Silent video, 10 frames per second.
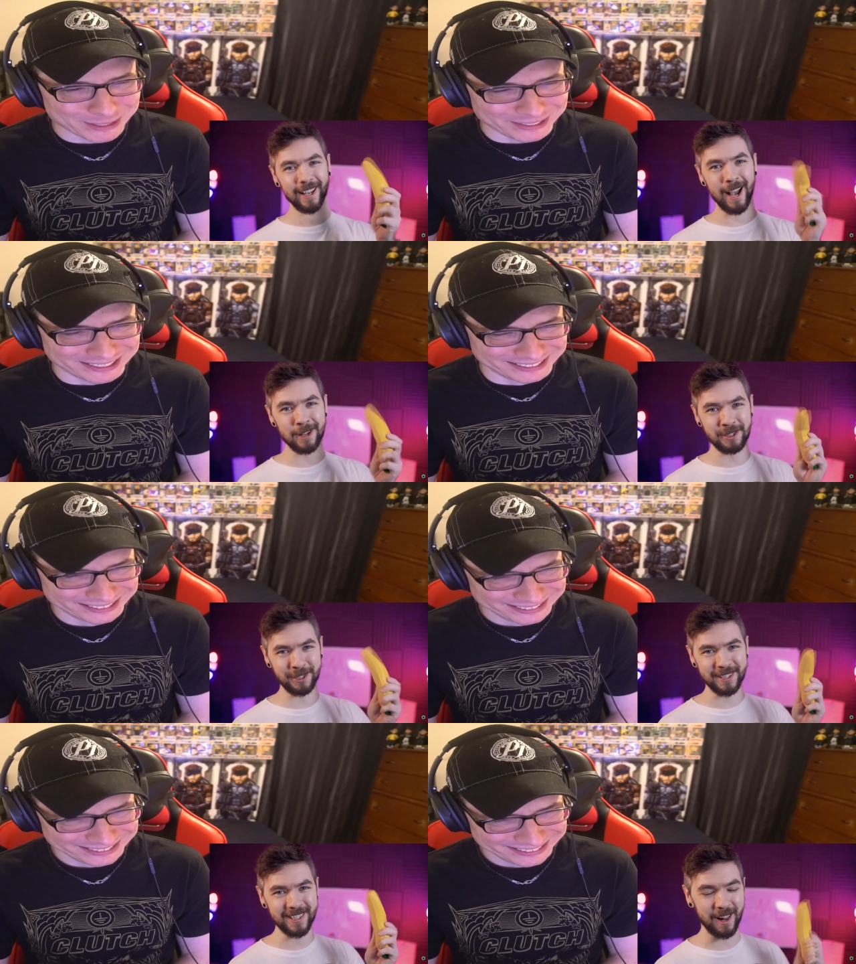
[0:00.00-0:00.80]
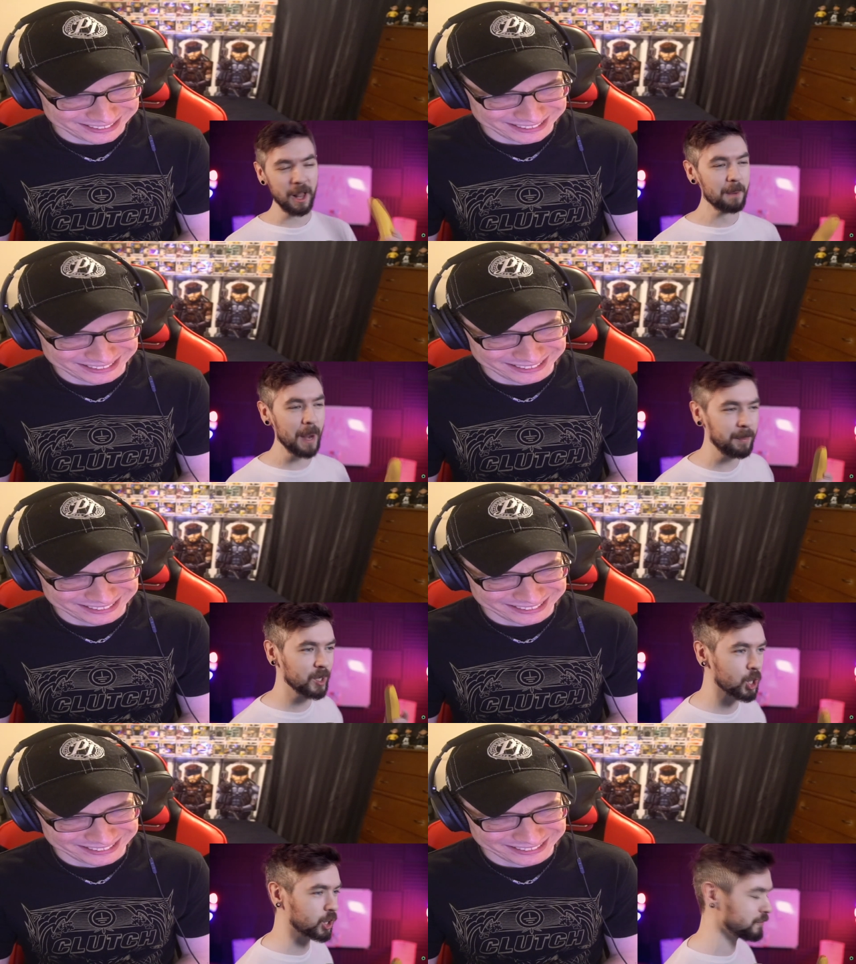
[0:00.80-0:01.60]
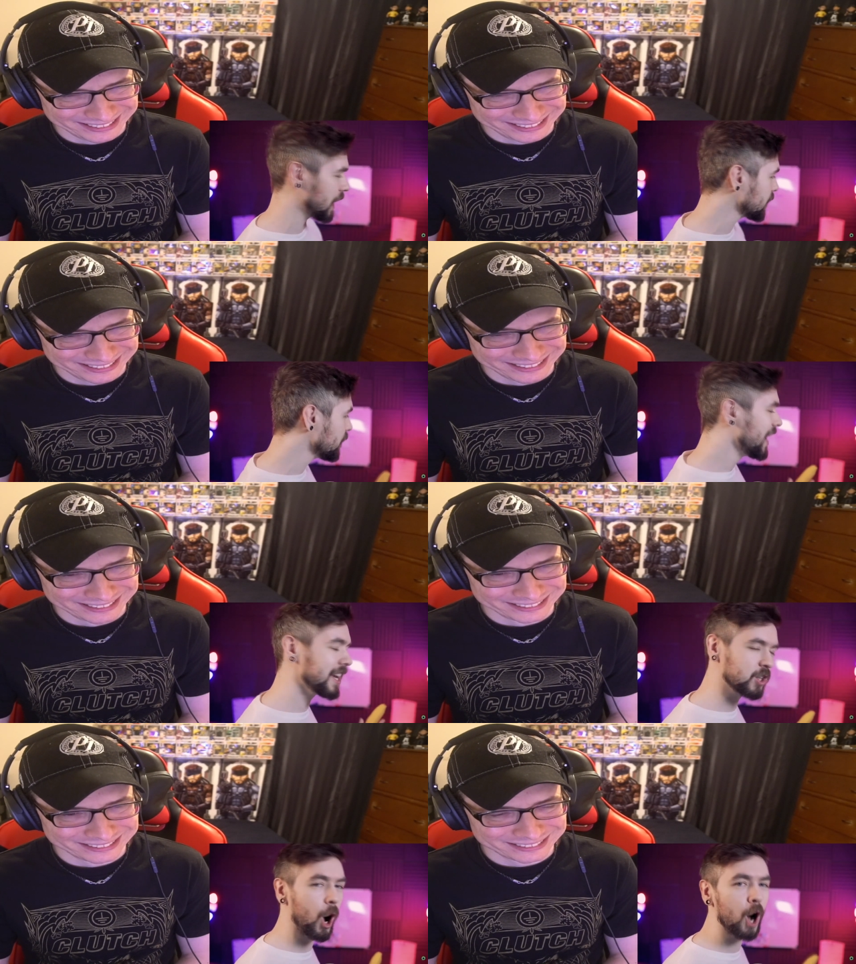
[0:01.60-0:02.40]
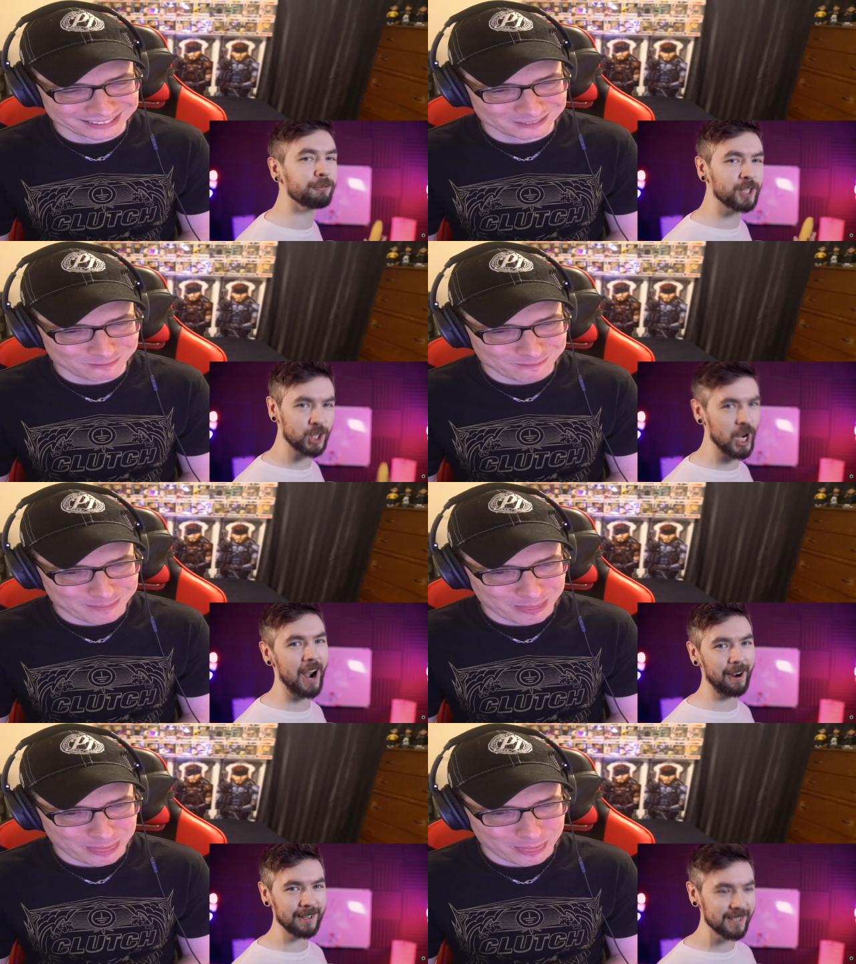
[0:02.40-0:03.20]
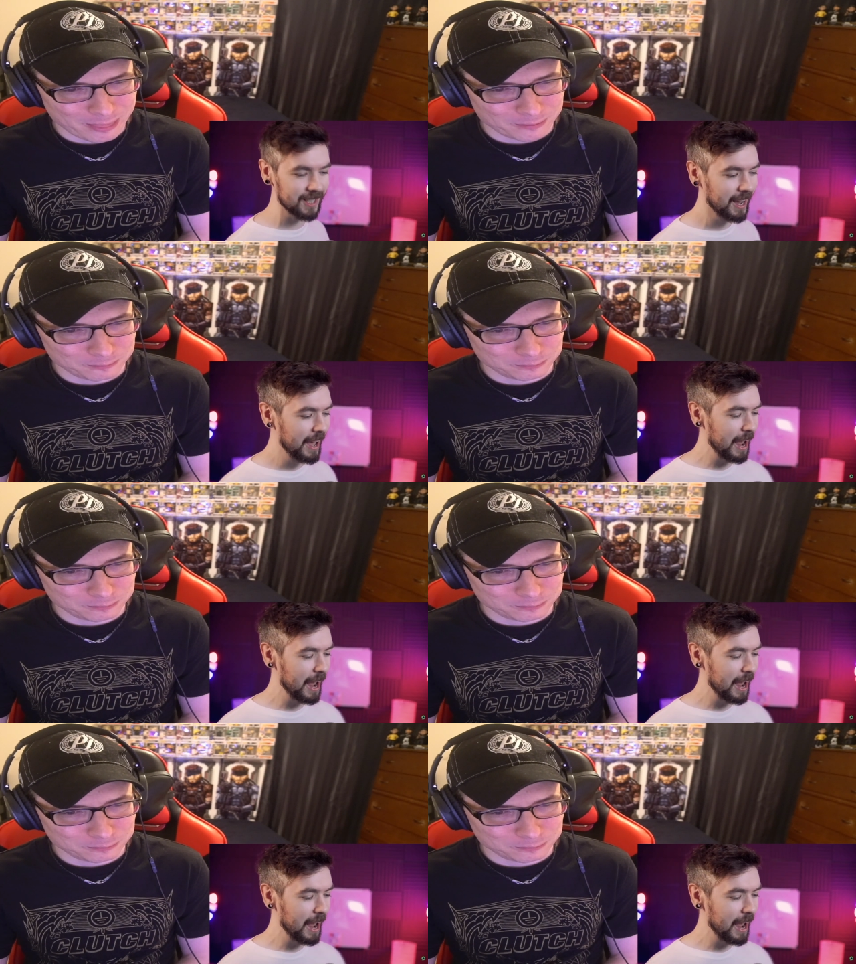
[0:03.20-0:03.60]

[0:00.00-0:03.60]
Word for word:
Speaker 1: mil. As you can tell, my production value is off the charts.